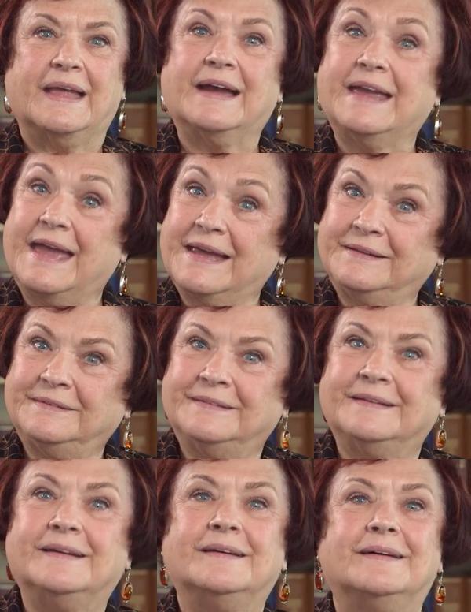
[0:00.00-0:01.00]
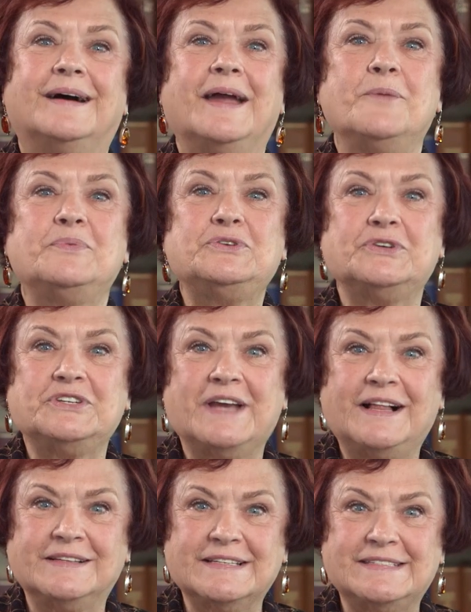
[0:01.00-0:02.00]
Again, I am Patricia
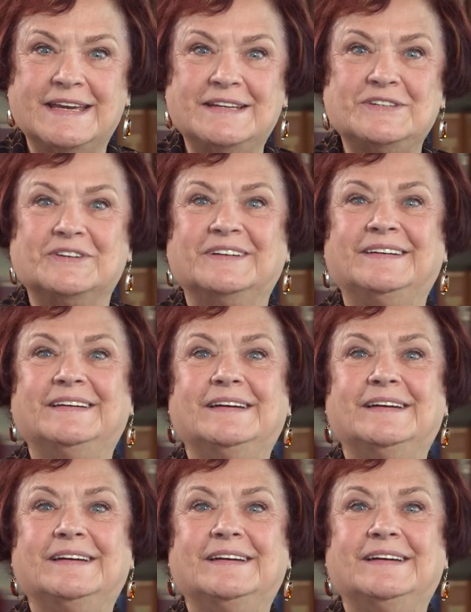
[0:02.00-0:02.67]
Alexander.